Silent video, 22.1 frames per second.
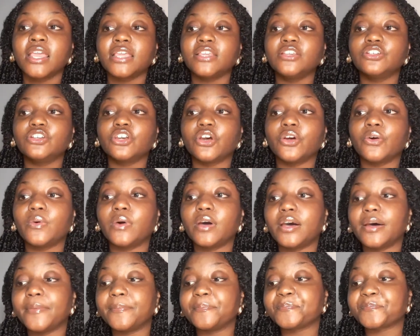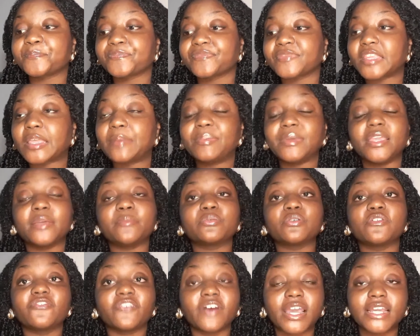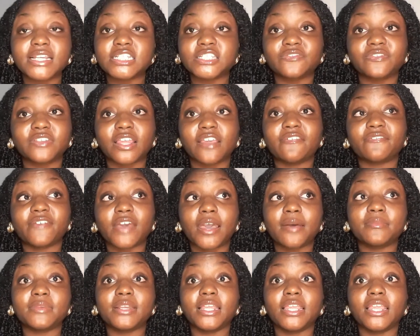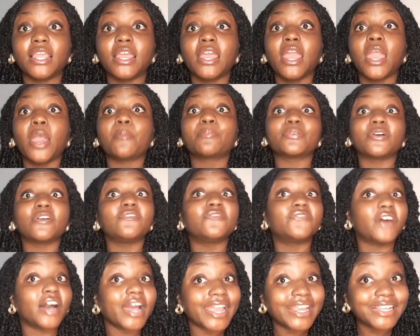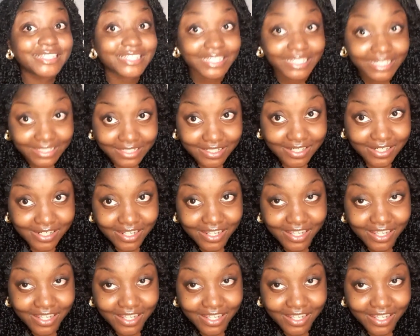you know um being providers for their family provided